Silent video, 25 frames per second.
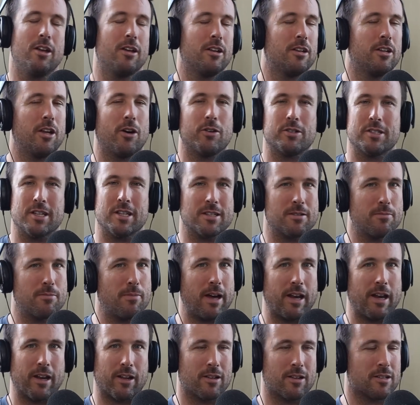no, it doesn't
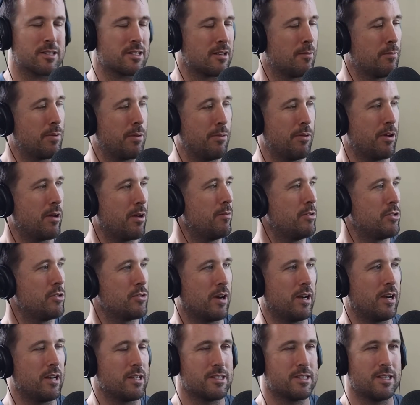matter because some people are going to be
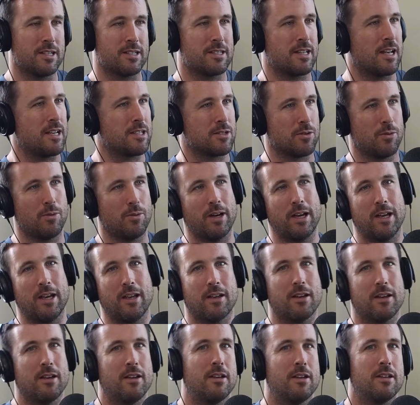training 6 days a
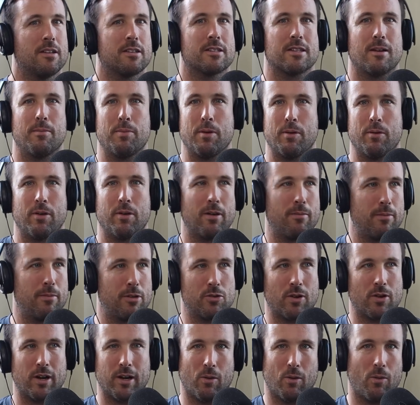week. Some people are going to be
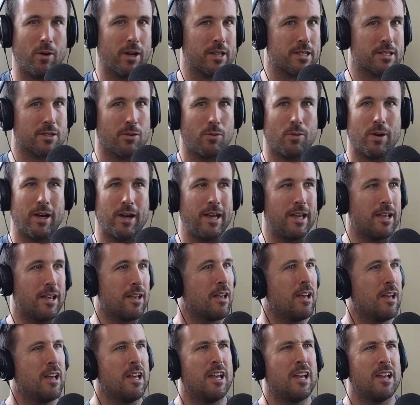training once a week.
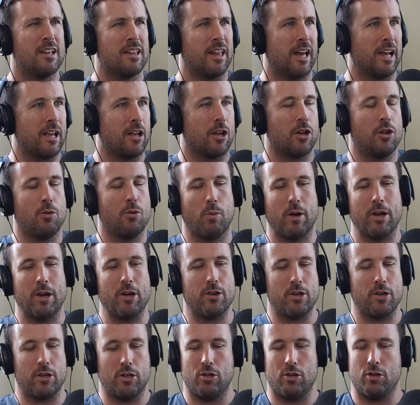Like,
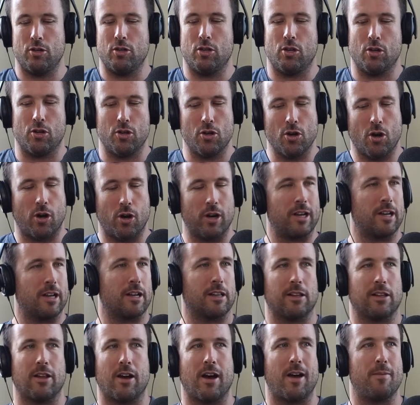when you're not in
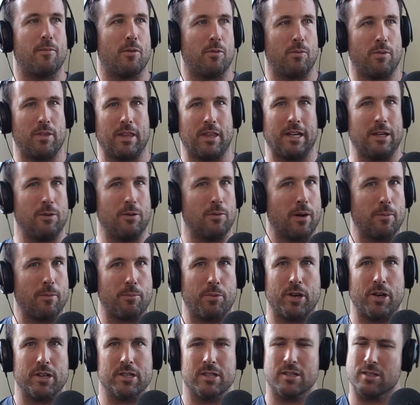alignment with any one
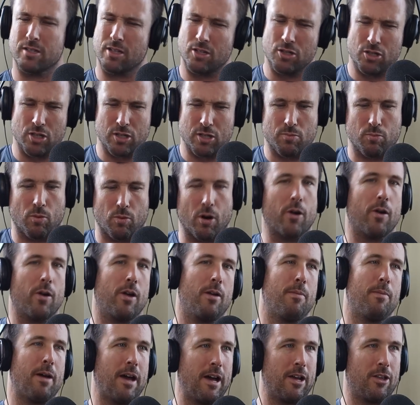person. So just worry
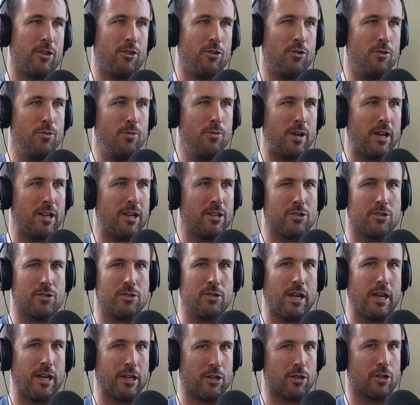about you
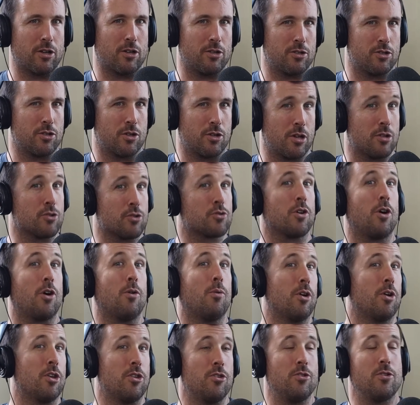and control
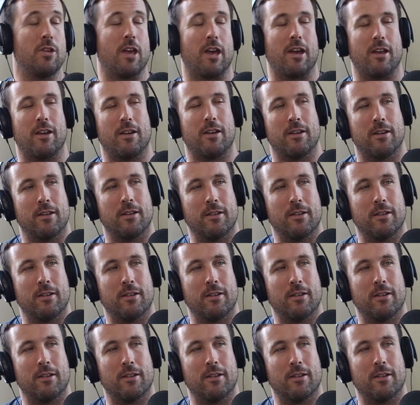what you can.